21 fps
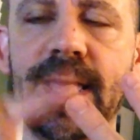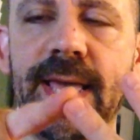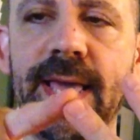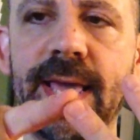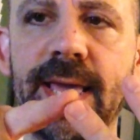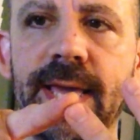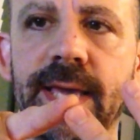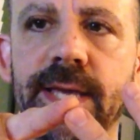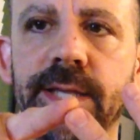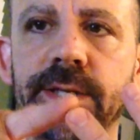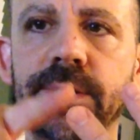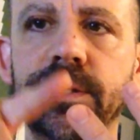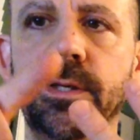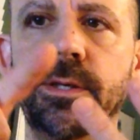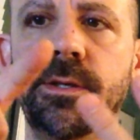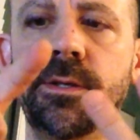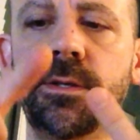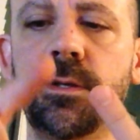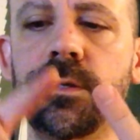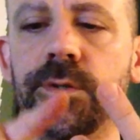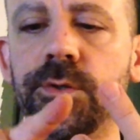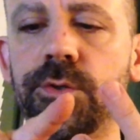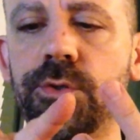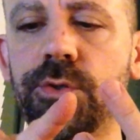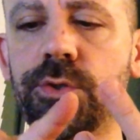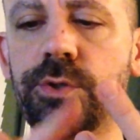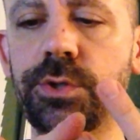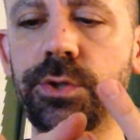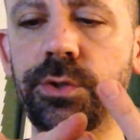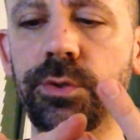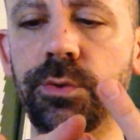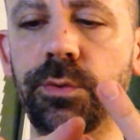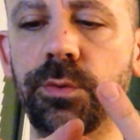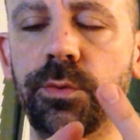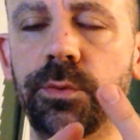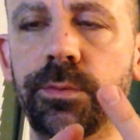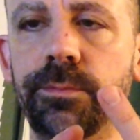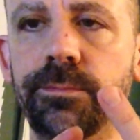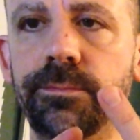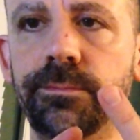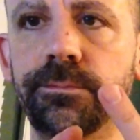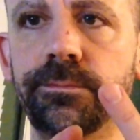and
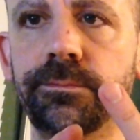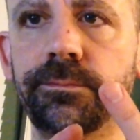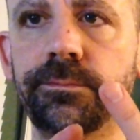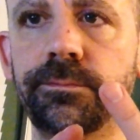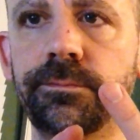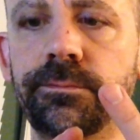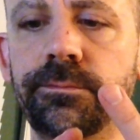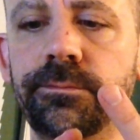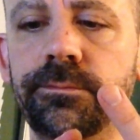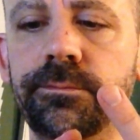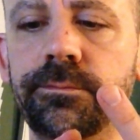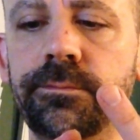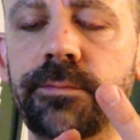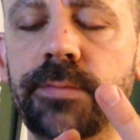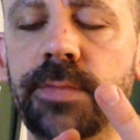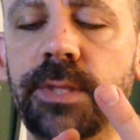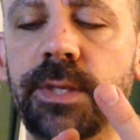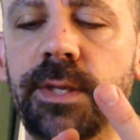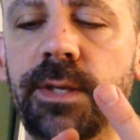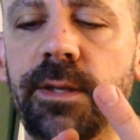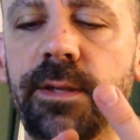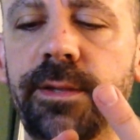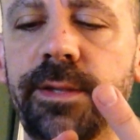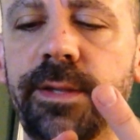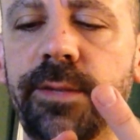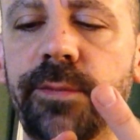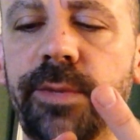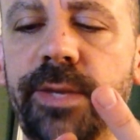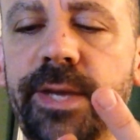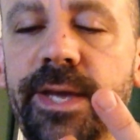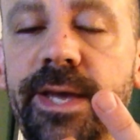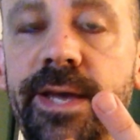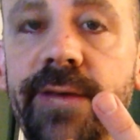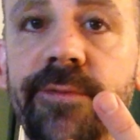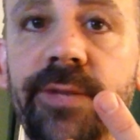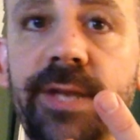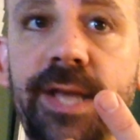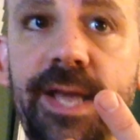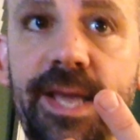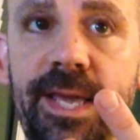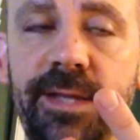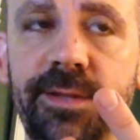2, and then we have
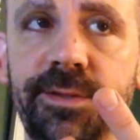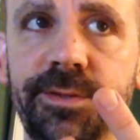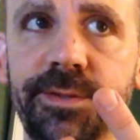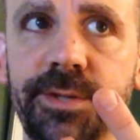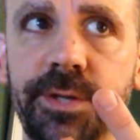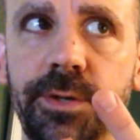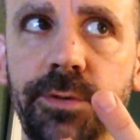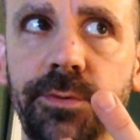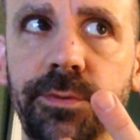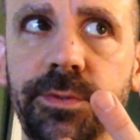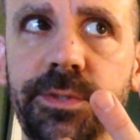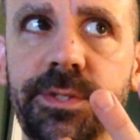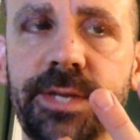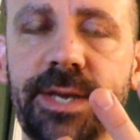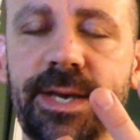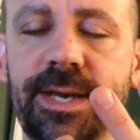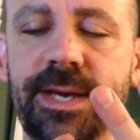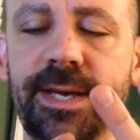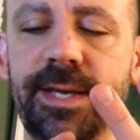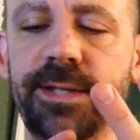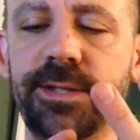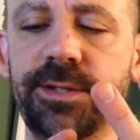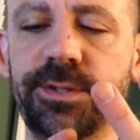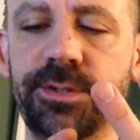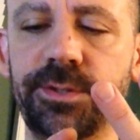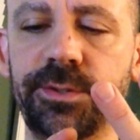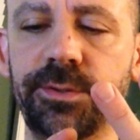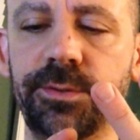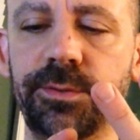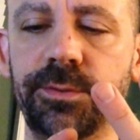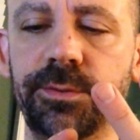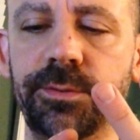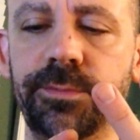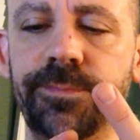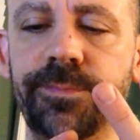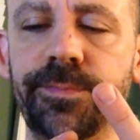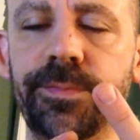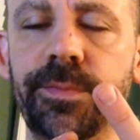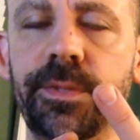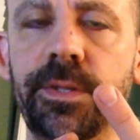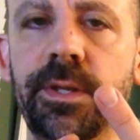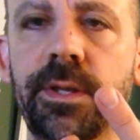an eighth note tied to
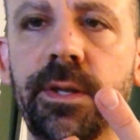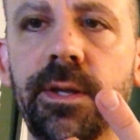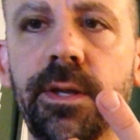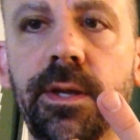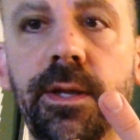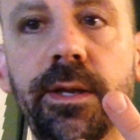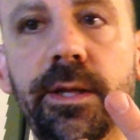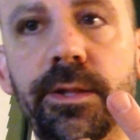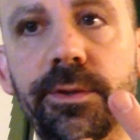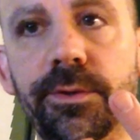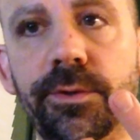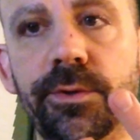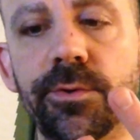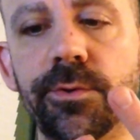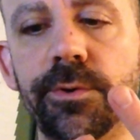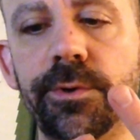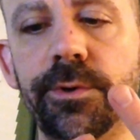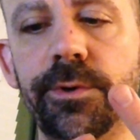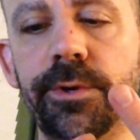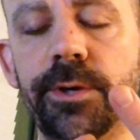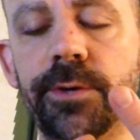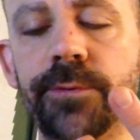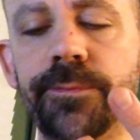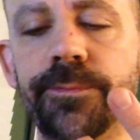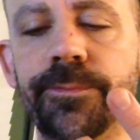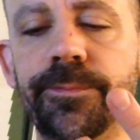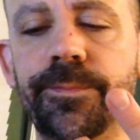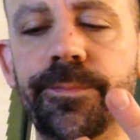another quarter note,